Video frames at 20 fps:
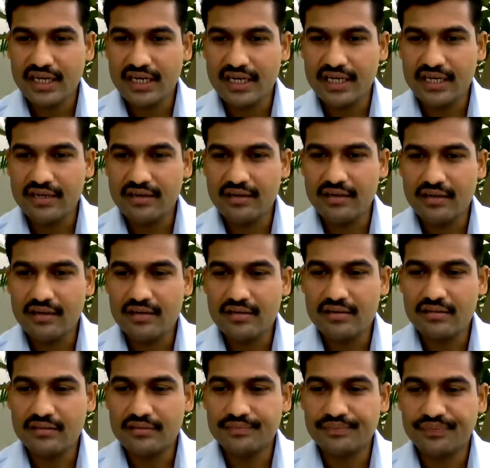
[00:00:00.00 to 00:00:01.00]
and
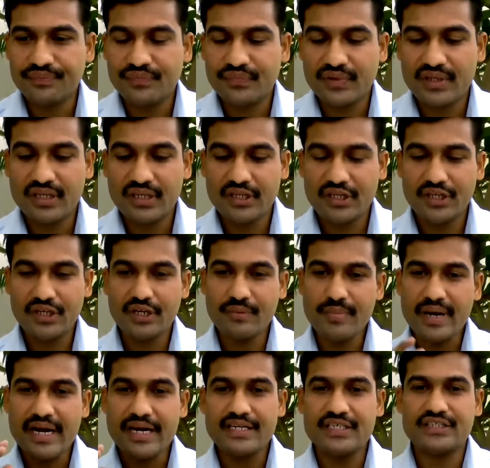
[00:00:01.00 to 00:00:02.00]
he
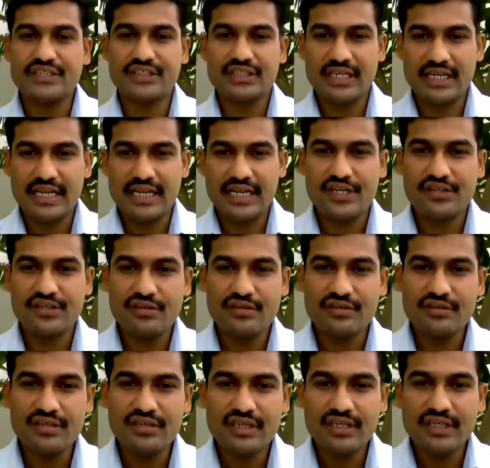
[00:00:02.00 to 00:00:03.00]
reminds
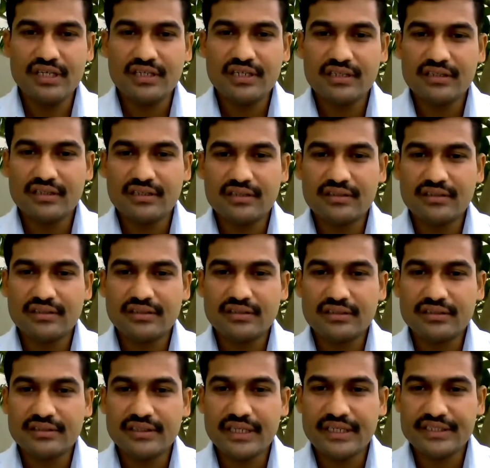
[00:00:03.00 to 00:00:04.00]
later
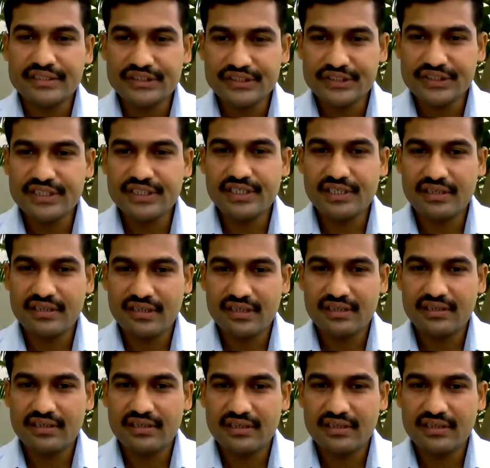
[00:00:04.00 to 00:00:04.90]
the incident,